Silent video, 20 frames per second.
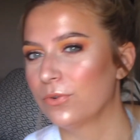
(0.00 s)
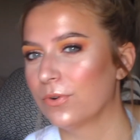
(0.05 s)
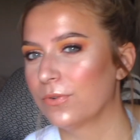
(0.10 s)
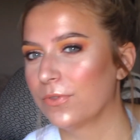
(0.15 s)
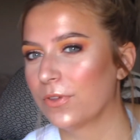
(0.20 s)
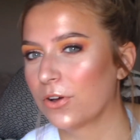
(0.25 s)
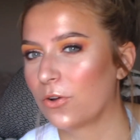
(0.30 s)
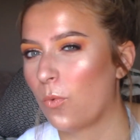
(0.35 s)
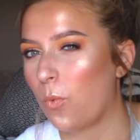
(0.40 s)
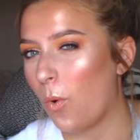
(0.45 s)
of
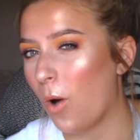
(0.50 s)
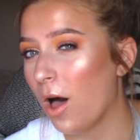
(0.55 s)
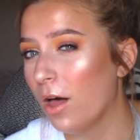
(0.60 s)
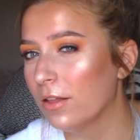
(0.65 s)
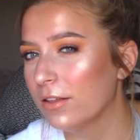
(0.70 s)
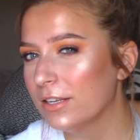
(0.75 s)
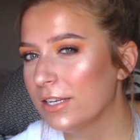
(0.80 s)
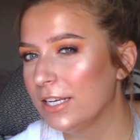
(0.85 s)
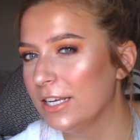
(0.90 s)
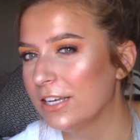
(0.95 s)
the
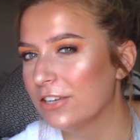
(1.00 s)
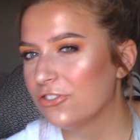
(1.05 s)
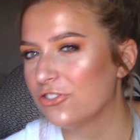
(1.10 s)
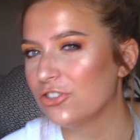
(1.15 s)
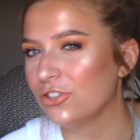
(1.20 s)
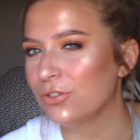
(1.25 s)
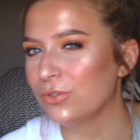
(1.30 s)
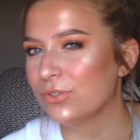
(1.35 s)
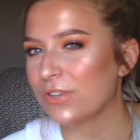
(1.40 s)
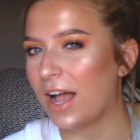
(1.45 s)
quality
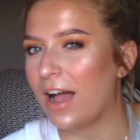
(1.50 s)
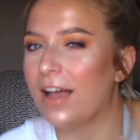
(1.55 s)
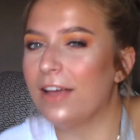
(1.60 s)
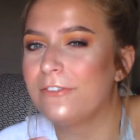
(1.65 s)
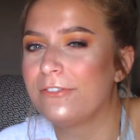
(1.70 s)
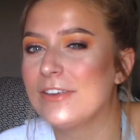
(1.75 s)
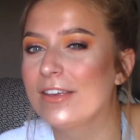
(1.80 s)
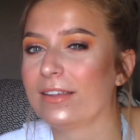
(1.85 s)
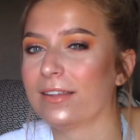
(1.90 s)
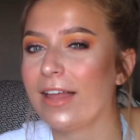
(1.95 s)
issues. I
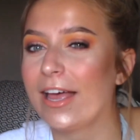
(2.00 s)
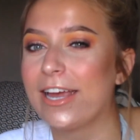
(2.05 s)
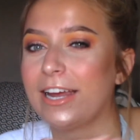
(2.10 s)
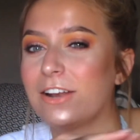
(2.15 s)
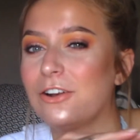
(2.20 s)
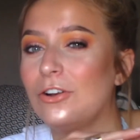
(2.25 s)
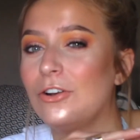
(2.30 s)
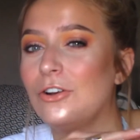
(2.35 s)
feel like no one